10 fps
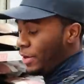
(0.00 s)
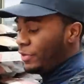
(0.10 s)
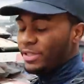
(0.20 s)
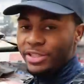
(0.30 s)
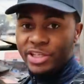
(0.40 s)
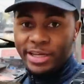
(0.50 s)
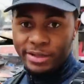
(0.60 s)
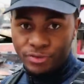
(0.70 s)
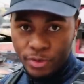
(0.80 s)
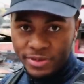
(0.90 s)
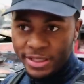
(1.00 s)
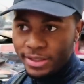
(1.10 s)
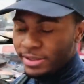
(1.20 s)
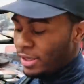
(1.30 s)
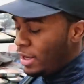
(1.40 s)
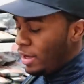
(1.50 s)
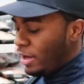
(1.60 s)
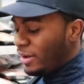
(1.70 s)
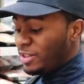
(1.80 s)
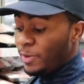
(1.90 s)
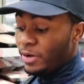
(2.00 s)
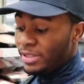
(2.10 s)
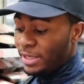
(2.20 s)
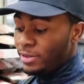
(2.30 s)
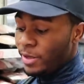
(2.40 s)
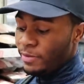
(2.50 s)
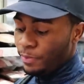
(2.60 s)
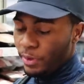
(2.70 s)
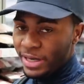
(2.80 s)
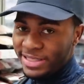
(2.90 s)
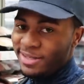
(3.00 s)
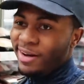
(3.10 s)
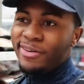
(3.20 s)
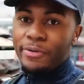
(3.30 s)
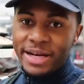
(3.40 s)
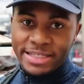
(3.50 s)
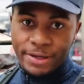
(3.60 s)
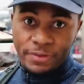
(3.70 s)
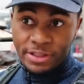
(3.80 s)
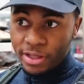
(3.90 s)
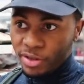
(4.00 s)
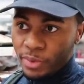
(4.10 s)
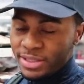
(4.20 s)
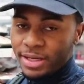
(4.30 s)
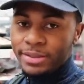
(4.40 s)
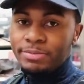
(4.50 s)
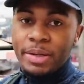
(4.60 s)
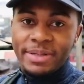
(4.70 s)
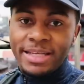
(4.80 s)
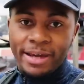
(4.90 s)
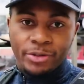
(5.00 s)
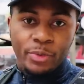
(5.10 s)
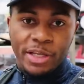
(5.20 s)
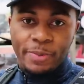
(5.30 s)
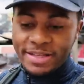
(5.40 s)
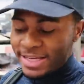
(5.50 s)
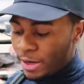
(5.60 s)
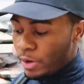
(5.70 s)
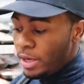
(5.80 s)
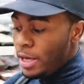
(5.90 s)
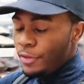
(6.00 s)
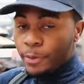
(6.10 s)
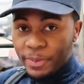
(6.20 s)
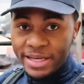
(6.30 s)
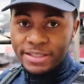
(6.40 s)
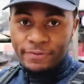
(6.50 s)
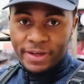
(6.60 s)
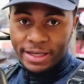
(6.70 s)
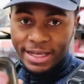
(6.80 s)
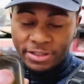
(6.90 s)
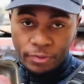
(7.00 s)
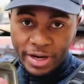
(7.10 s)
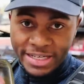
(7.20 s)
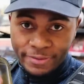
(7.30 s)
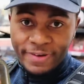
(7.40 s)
here is the chicken drumsticks. To be honest, in terms of price, it's not crazy different to the other one. It's like maybe 10 or 20 pence out. The biggest thing that's great is the